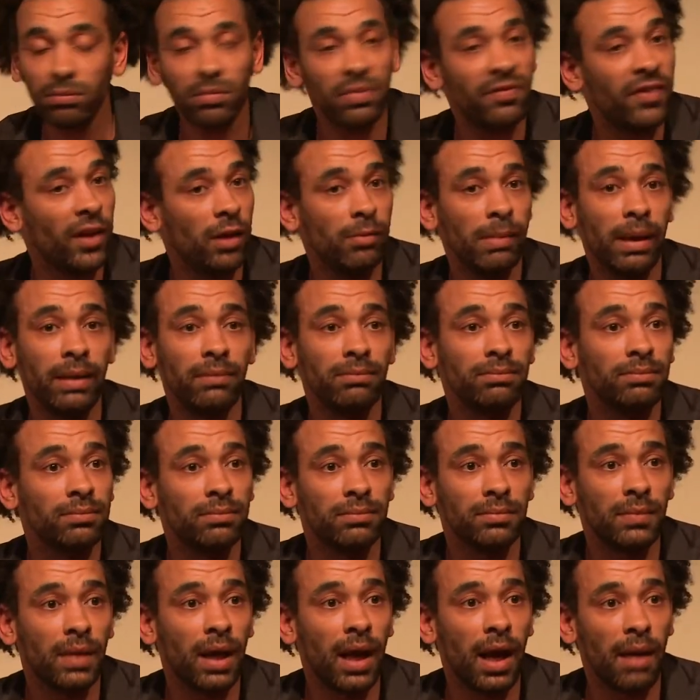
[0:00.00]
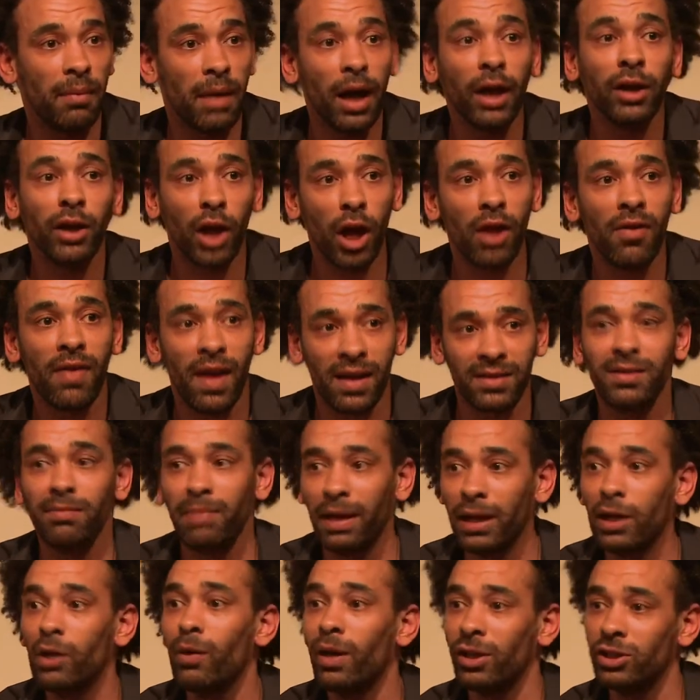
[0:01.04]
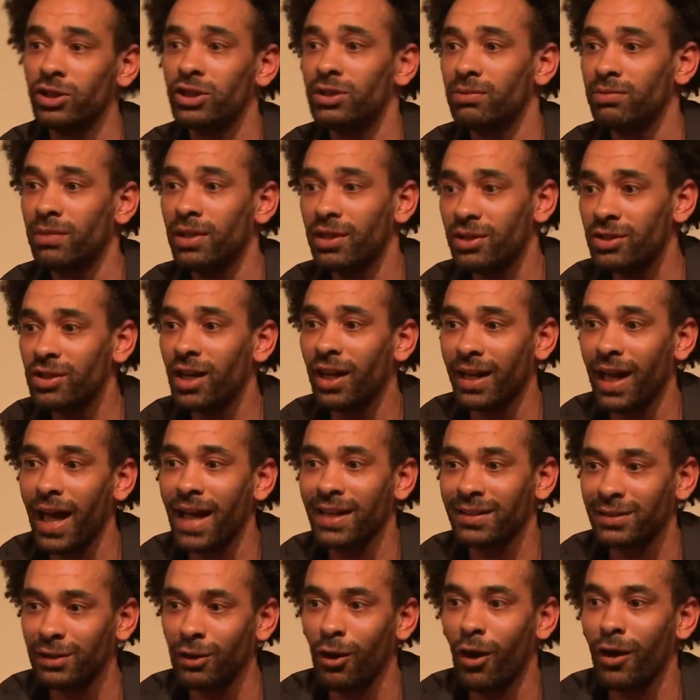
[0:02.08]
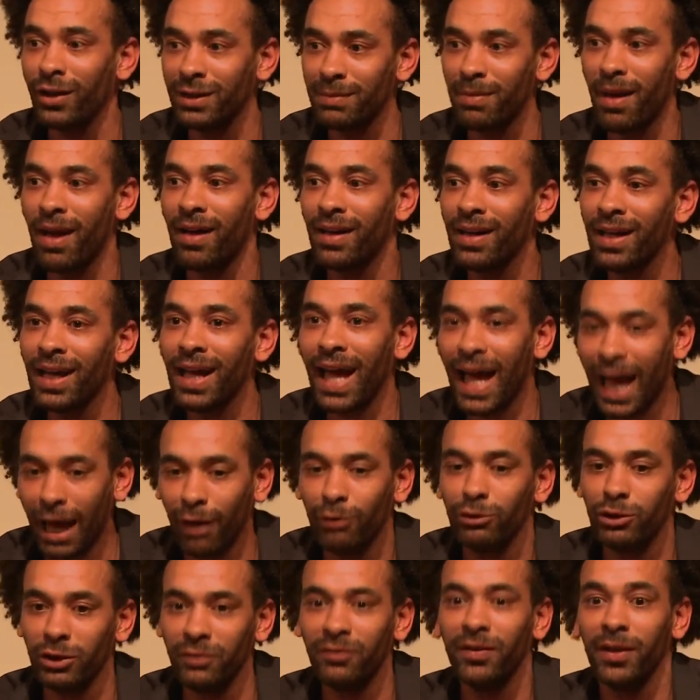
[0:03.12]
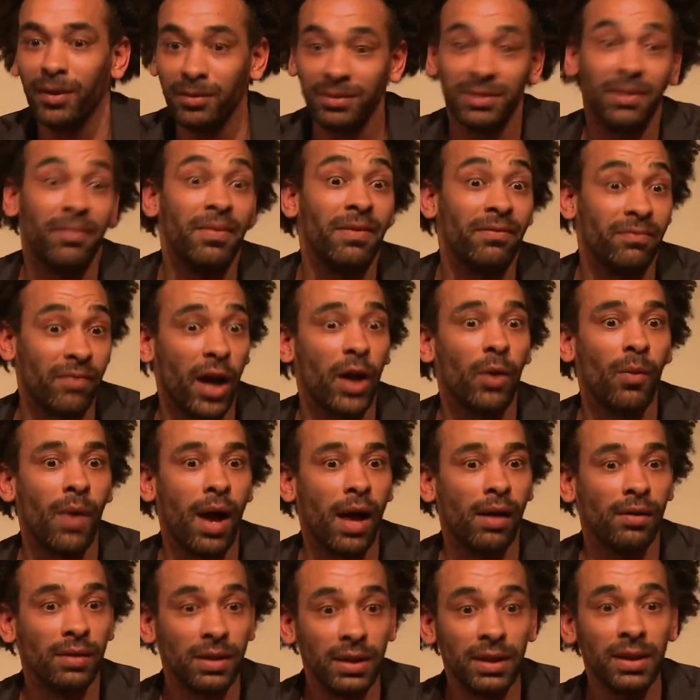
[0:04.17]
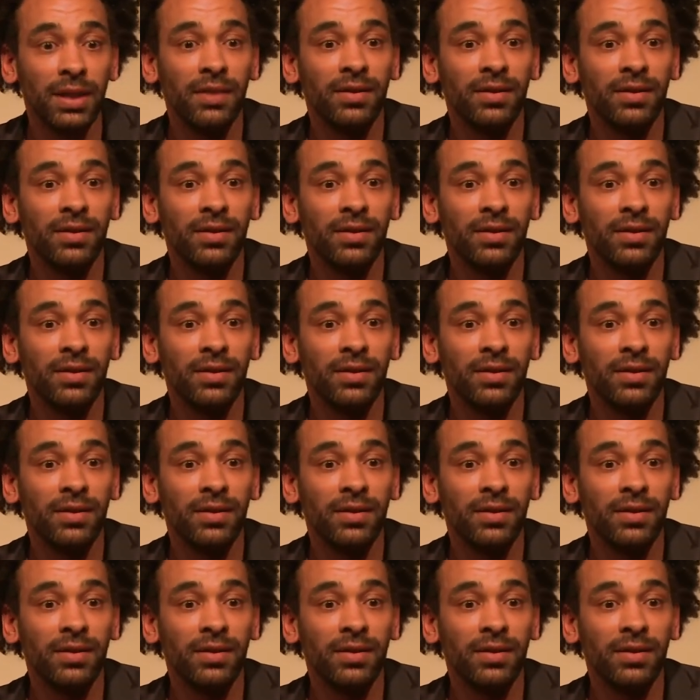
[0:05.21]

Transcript: filming. Um, I know that's a big question which I get asked a lot is about how do you film something very well?